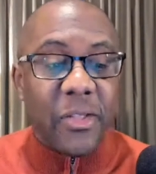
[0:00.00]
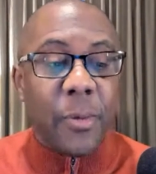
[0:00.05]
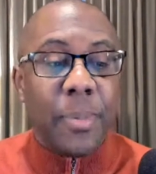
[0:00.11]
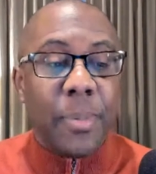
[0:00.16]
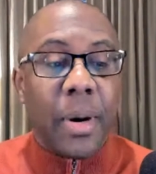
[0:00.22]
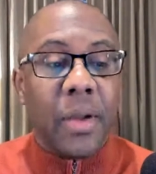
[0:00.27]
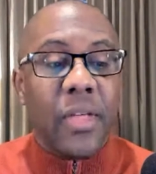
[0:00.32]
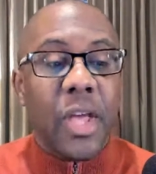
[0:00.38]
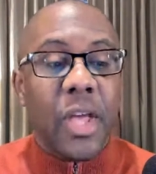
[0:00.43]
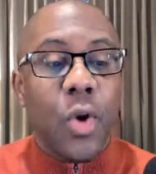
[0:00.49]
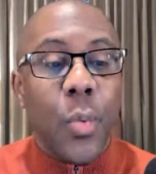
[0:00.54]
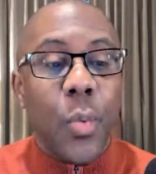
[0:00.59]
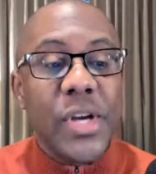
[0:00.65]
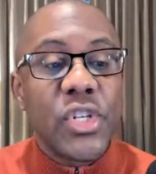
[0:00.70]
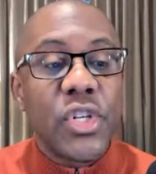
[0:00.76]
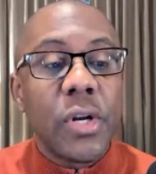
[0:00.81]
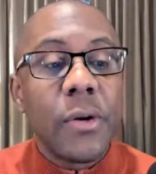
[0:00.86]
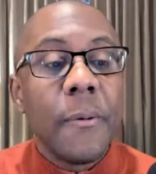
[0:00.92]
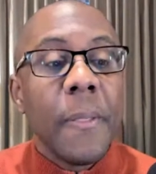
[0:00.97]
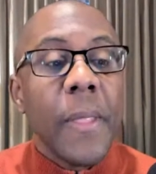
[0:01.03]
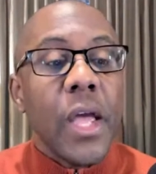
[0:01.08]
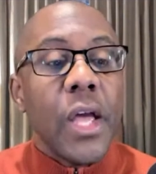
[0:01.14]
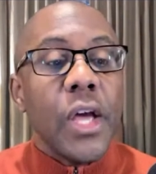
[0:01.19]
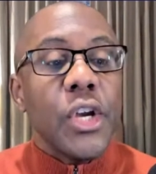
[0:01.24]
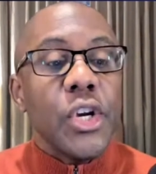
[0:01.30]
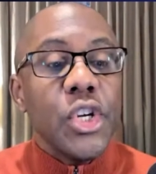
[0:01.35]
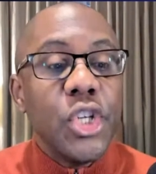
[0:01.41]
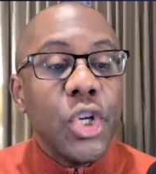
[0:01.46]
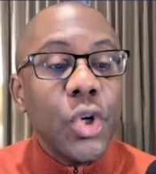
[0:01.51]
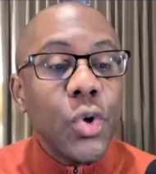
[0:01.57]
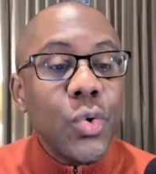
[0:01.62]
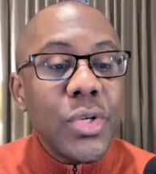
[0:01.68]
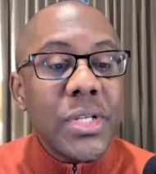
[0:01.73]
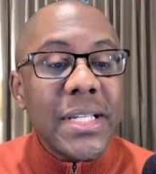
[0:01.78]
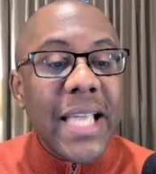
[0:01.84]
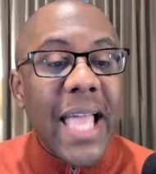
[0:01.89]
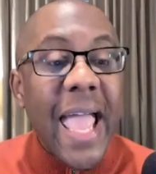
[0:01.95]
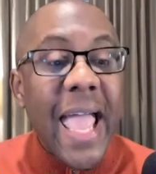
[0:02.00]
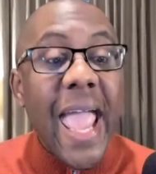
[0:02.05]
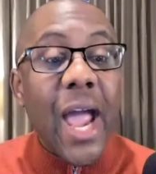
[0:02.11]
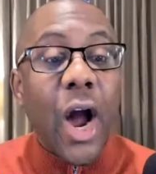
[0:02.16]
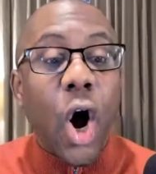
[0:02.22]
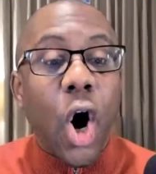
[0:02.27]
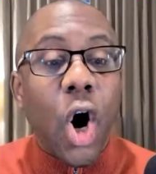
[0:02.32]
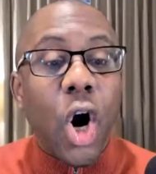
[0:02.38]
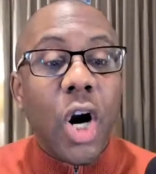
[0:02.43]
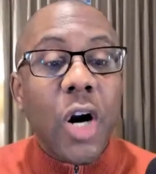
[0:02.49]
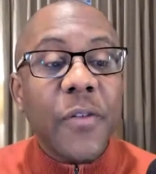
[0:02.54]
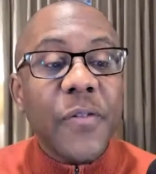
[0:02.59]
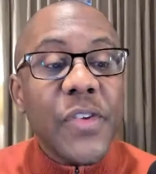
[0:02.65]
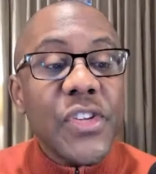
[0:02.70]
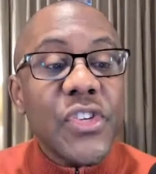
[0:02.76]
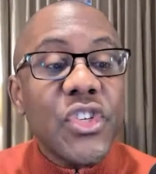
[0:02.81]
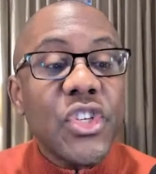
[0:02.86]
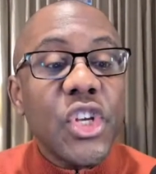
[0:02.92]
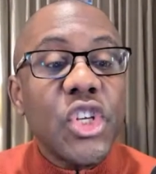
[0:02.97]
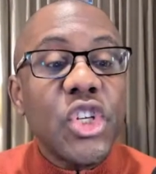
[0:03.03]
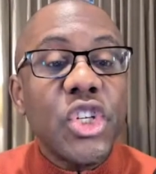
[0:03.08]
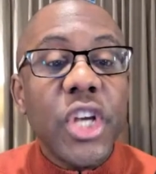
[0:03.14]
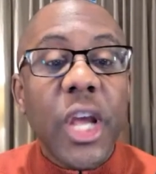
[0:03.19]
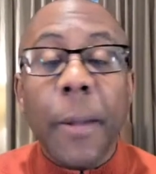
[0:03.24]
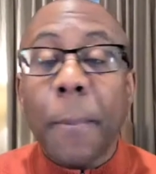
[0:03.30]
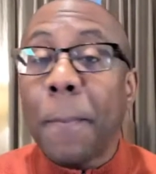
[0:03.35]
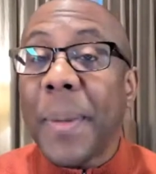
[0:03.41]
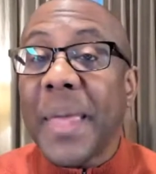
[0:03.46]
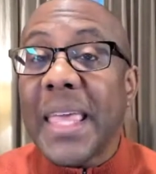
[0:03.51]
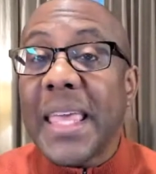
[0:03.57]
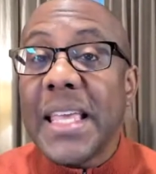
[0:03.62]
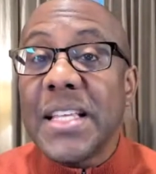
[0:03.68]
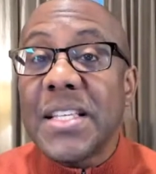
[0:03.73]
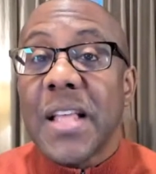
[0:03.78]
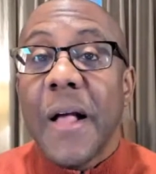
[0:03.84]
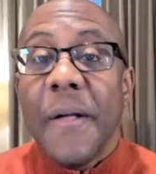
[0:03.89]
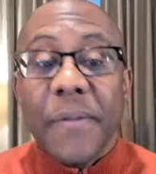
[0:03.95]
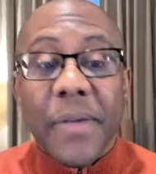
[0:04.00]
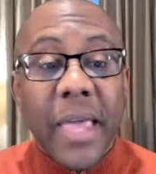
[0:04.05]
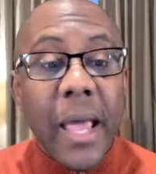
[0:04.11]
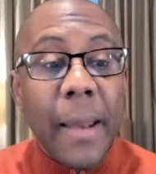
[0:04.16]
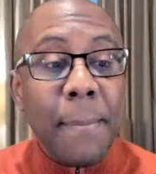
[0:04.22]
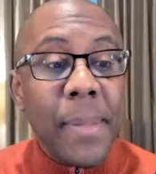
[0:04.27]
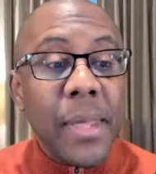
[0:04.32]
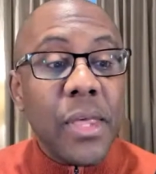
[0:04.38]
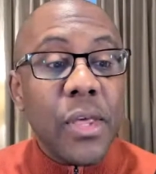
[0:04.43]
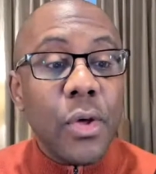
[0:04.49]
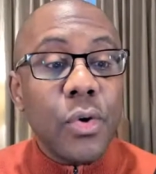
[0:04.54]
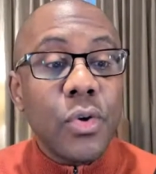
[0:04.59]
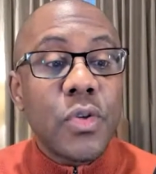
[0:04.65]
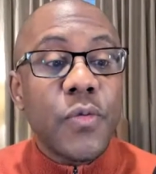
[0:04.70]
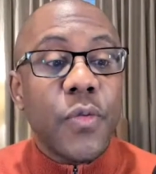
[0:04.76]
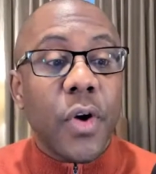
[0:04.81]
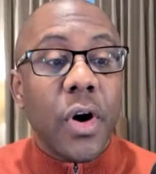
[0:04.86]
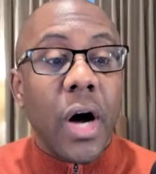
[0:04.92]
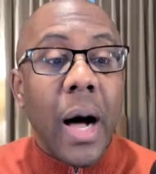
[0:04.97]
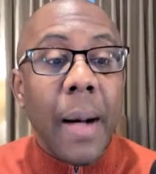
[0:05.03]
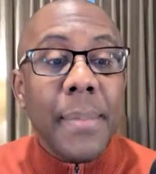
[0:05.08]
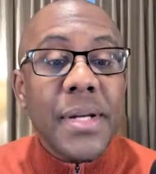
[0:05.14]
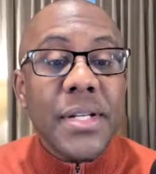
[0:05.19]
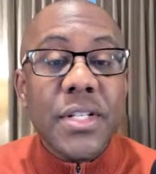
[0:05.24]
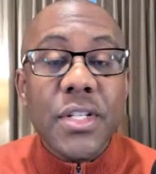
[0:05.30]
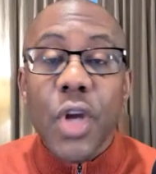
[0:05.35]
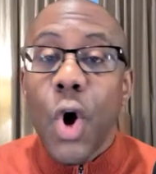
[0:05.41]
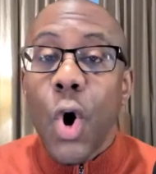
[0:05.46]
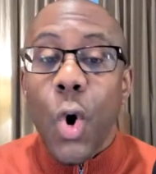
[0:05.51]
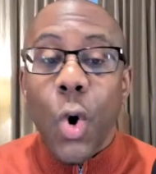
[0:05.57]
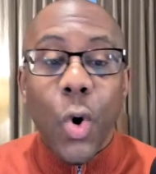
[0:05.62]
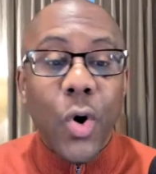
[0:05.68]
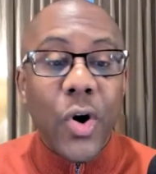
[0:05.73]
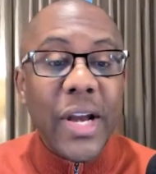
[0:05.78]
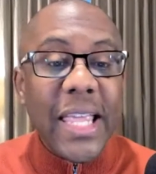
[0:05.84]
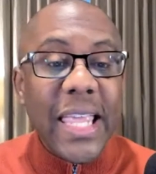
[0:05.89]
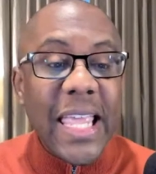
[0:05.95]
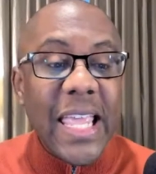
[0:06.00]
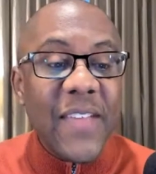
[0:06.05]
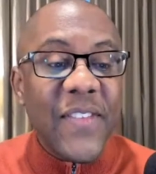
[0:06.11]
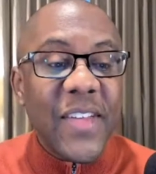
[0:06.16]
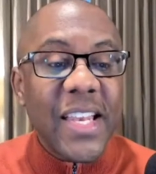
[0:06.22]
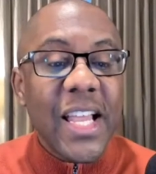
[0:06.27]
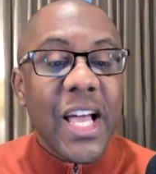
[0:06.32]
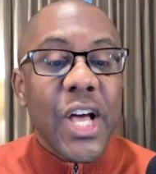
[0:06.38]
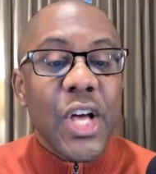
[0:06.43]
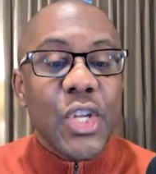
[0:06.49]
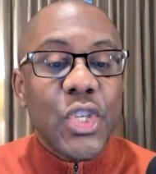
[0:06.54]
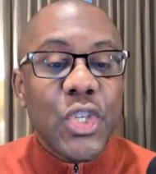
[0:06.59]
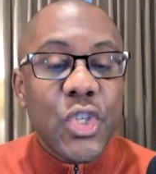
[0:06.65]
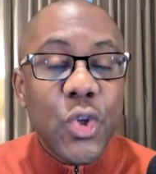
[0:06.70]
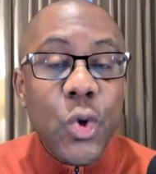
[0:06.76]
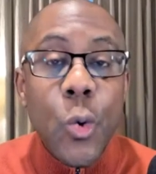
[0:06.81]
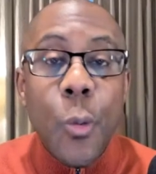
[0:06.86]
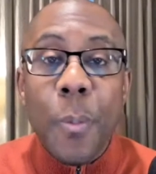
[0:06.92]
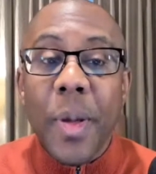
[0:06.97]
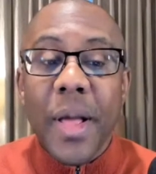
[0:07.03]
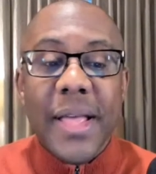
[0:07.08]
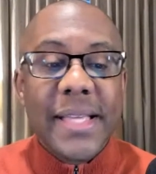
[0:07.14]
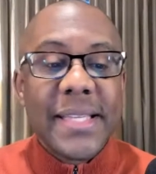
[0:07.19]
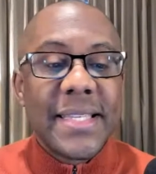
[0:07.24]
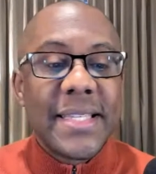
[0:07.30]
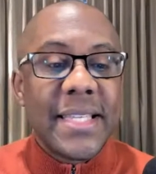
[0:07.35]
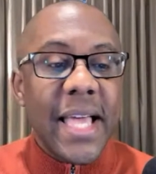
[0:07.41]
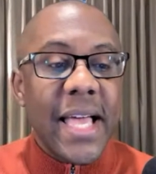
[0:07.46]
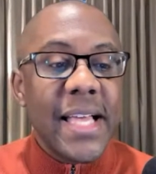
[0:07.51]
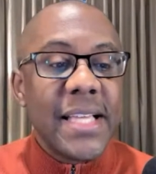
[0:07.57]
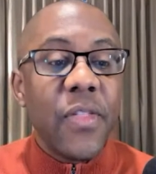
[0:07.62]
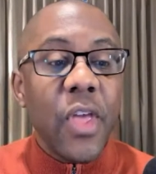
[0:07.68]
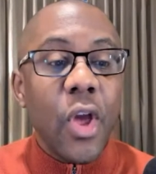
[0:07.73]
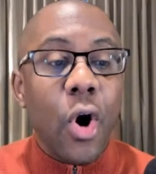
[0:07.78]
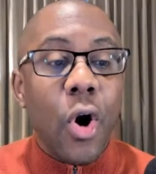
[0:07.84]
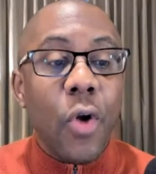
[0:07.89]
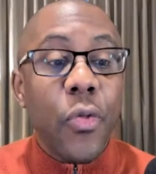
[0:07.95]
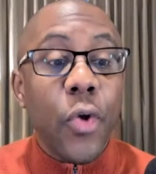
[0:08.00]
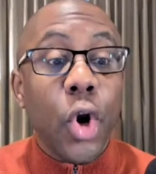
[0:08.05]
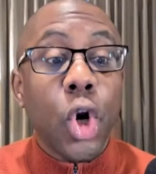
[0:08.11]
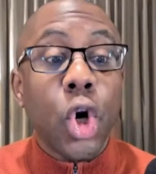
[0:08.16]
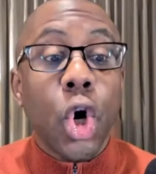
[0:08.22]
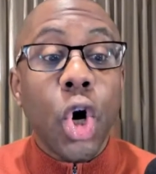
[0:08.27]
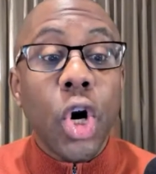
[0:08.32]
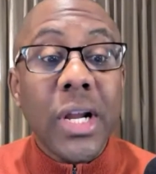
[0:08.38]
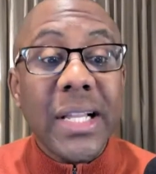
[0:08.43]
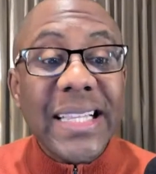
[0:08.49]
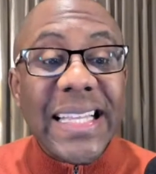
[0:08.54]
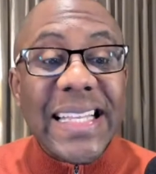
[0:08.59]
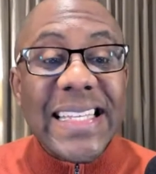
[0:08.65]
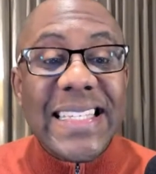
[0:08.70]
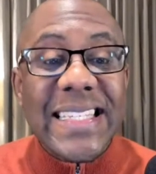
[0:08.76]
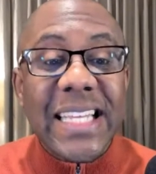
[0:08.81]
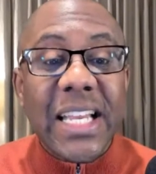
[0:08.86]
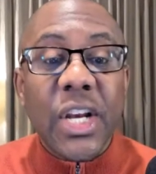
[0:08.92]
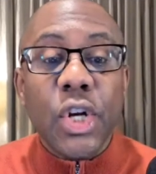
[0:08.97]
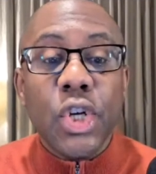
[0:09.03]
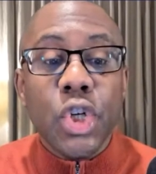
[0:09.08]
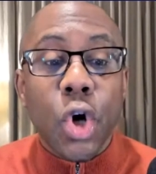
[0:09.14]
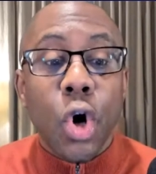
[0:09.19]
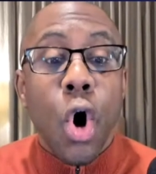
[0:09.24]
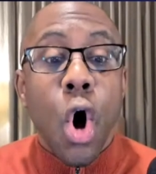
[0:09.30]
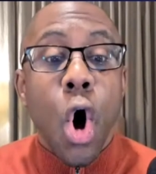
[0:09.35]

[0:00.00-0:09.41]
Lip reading: is another part of the equation. Dunier harvest chickpeas can be used for hummus or even soup, says the author. Kirkland's signature